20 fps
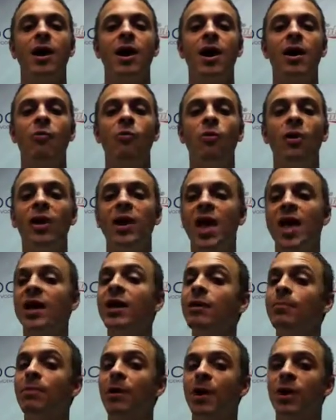what
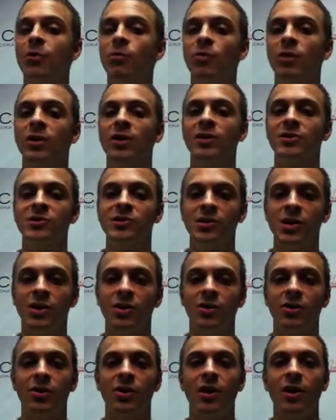anybody would
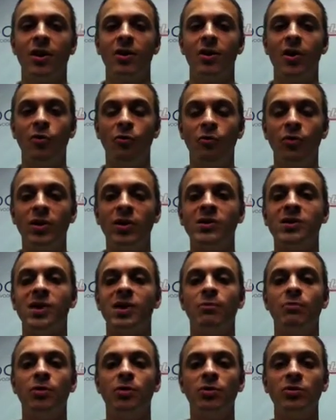consider a
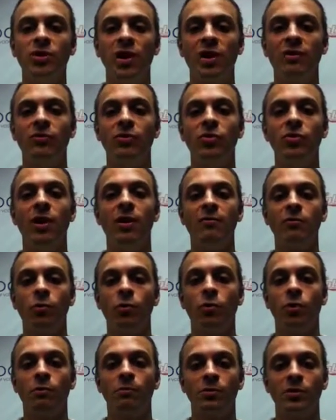reasonable level of
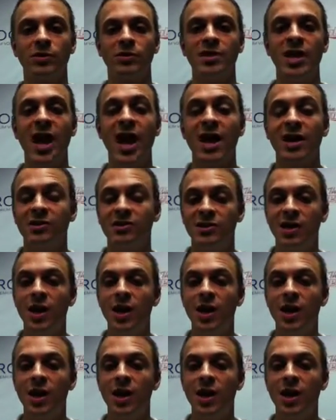corporate tax.